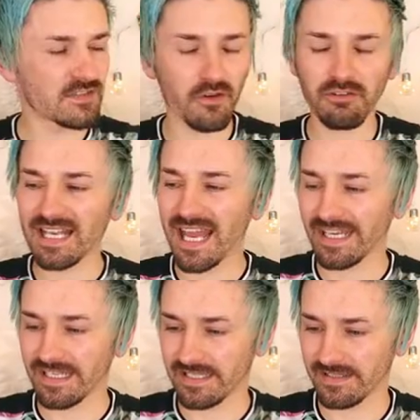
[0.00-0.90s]
it's very
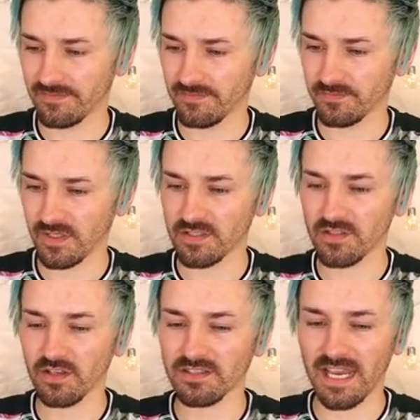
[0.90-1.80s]
light. It's
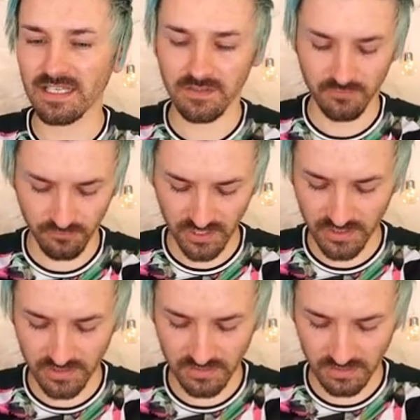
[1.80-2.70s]
not as kind of
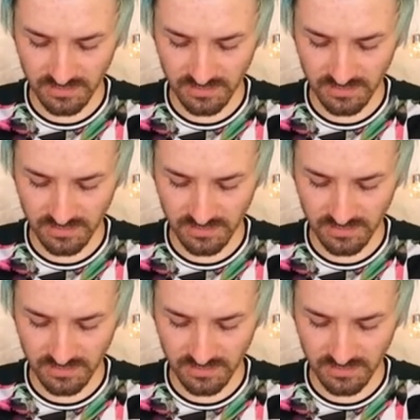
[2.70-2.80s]
rigid